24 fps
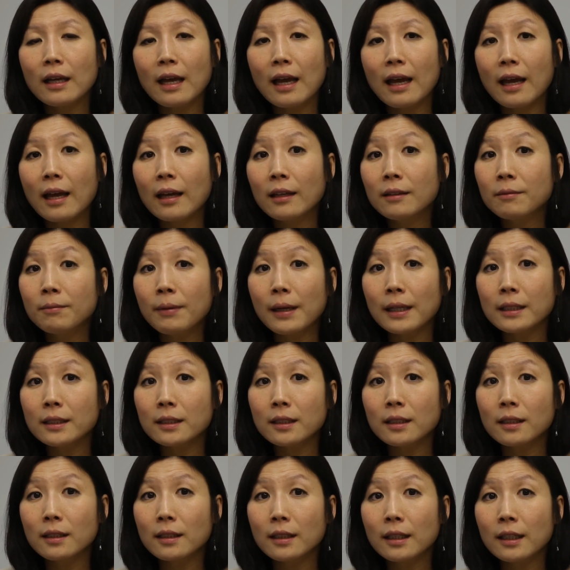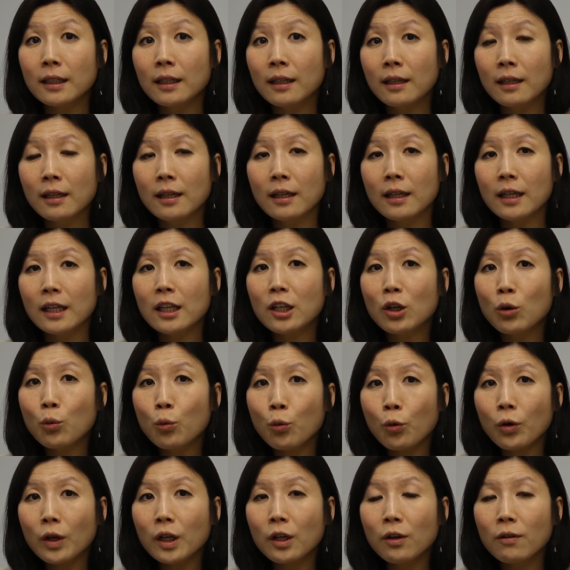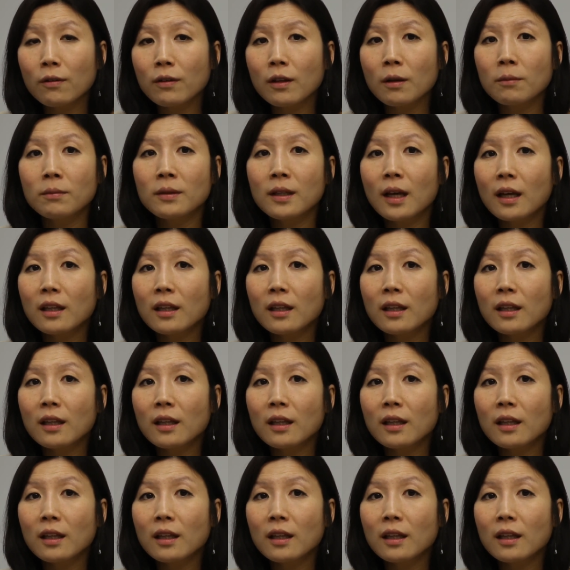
and basically, working with them.